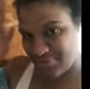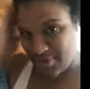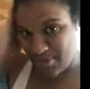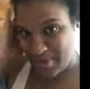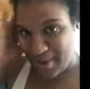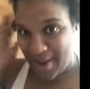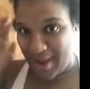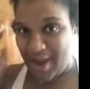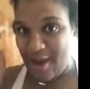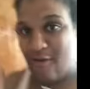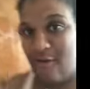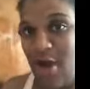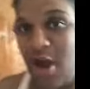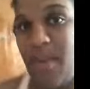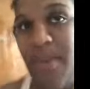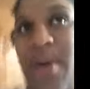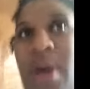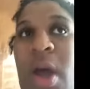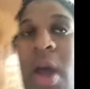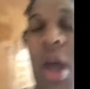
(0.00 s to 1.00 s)
Got my hair
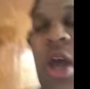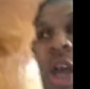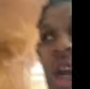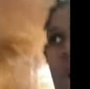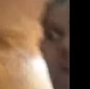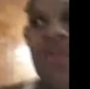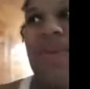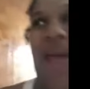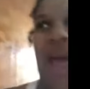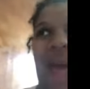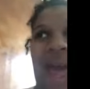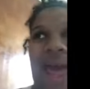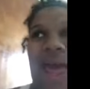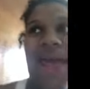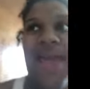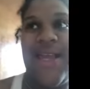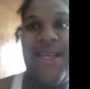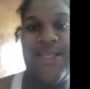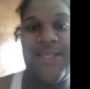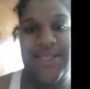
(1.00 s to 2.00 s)
up because my
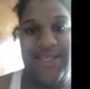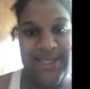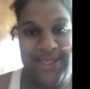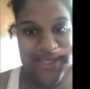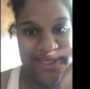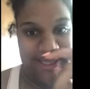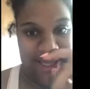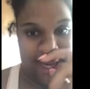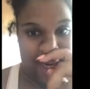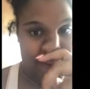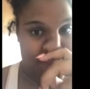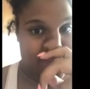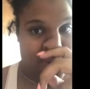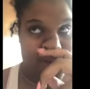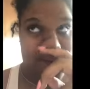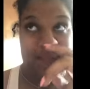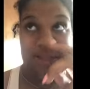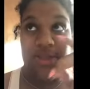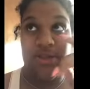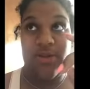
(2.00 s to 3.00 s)
hair is a state, but
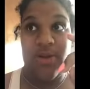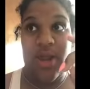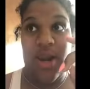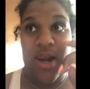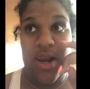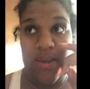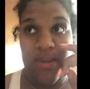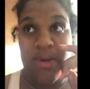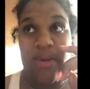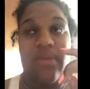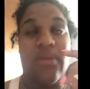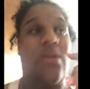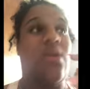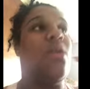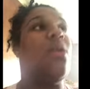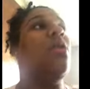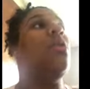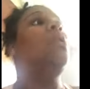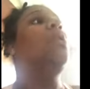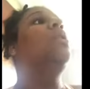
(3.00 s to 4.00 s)
I need to do it a little bit
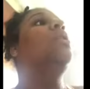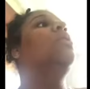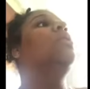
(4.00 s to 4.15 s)
more.